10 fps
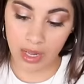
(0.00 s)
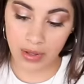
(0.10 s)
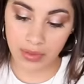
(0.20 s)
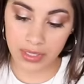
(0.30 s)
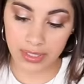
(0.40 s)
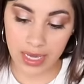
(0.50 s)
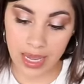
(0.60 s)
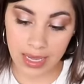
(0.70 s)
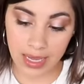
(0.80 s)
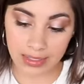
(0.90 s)
Now, this
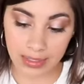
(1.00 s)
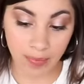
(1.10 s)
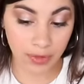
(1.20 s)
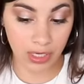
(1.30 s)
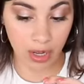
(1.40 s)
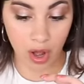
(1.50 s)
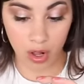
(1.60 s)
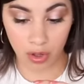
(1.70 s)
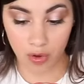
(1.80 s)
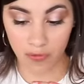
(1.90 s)
cake has something
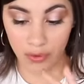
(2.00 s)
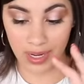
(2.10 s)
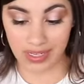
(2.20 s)
all over